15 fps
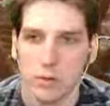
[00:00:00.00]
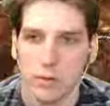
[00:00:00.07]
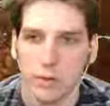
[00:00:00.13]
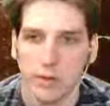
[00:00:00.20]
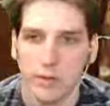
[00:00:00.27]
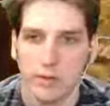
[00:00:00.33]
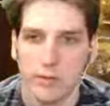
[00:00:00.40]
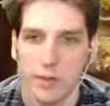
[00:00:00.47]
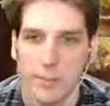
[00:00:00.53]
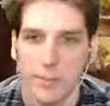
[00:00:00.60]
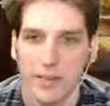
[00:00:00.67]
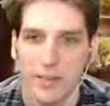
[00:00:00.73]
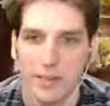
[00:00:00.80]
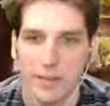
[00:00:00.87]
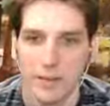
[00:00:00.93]
It's, I
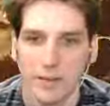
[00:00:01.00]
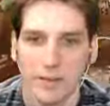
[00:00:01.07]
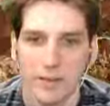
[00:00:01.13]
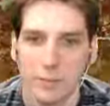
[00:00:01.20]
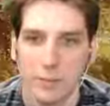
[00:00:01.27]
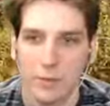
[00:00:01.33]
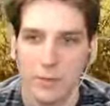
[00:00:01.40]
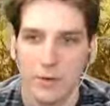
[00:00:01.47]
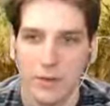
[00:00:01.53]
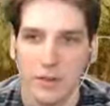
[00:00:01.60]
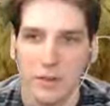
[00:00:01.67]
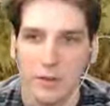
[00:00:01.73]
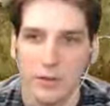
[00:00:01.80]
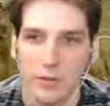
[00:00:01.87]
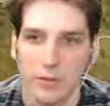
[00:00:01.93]
mean, did we really
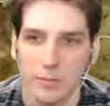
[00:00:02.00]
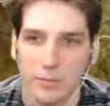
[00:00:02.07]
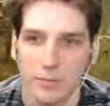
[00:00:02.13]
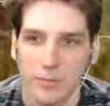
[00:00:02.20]
lose him?